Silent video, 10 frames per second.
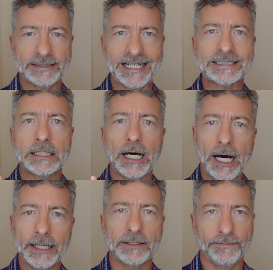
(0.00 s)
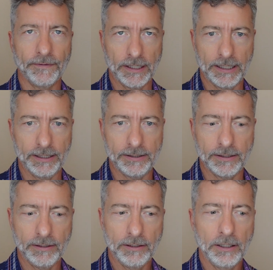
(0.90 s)
That's codified.
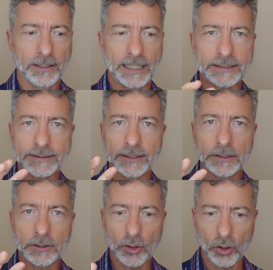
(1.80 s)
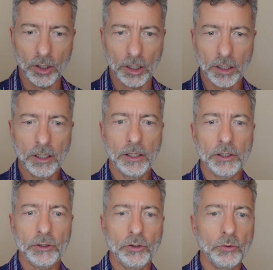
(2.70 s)
That's the law.
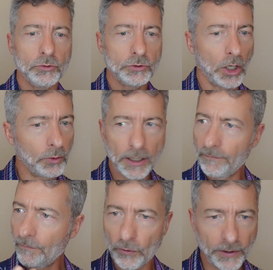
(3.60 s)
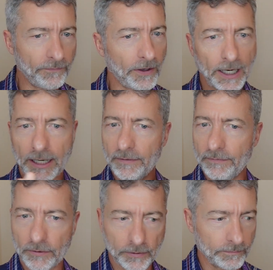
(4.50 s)
You don't have 45,
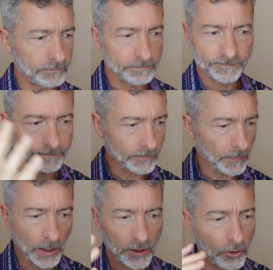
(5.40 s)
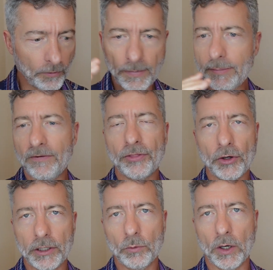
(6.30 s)
or you have maybe
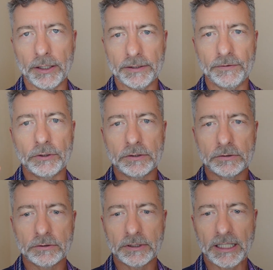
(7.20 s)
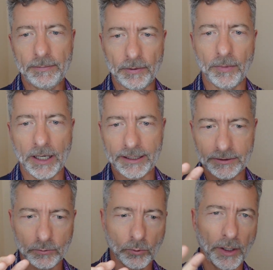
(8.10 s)
31 if you keep in
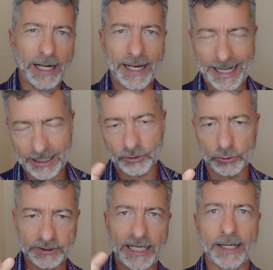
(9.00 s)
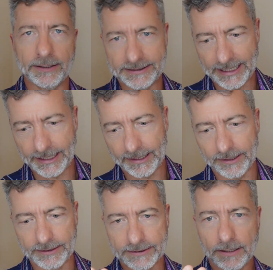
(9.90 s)
mind what an actual day and a date
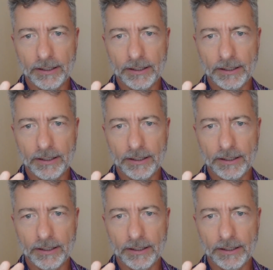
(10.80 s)
is.